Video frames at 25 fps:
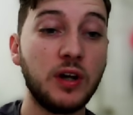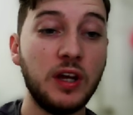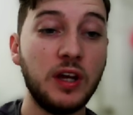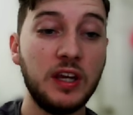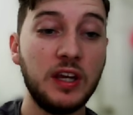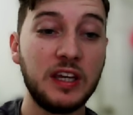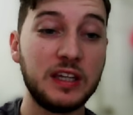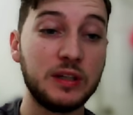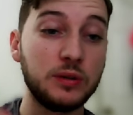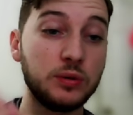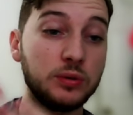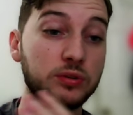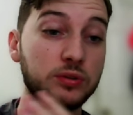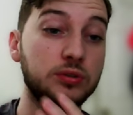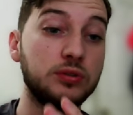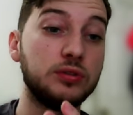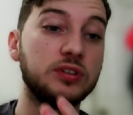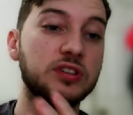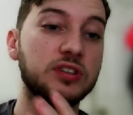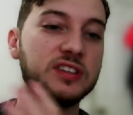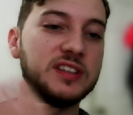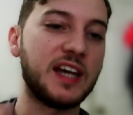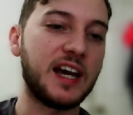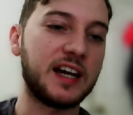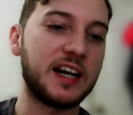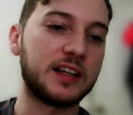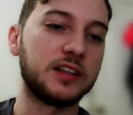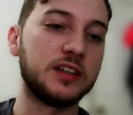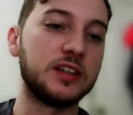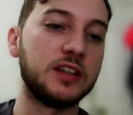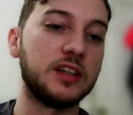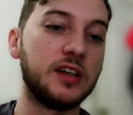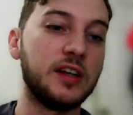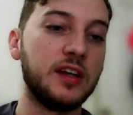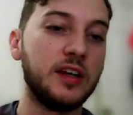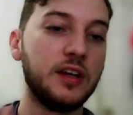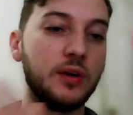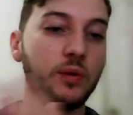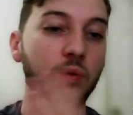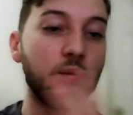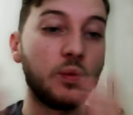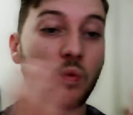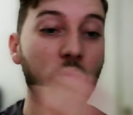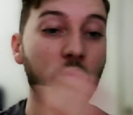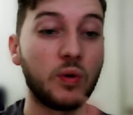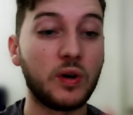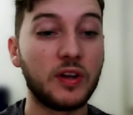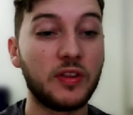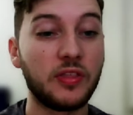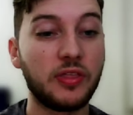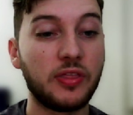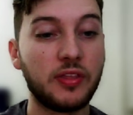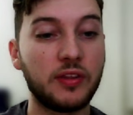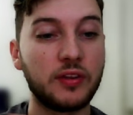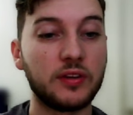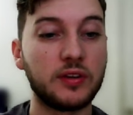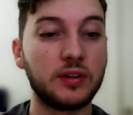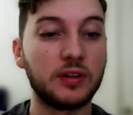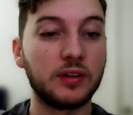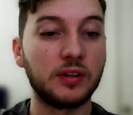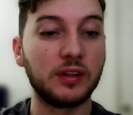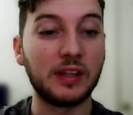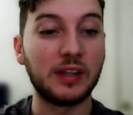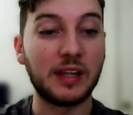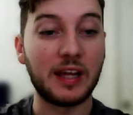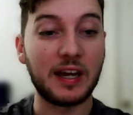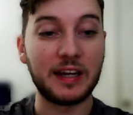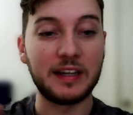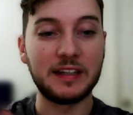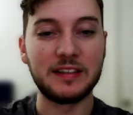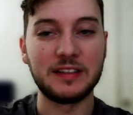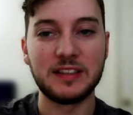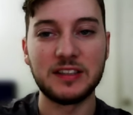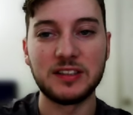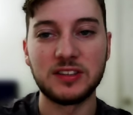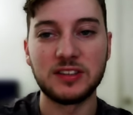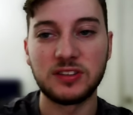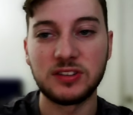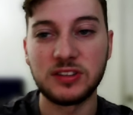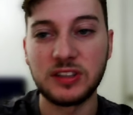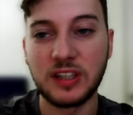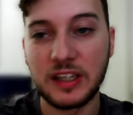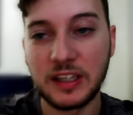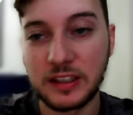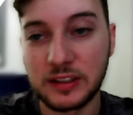it will do exactly what the line is saying.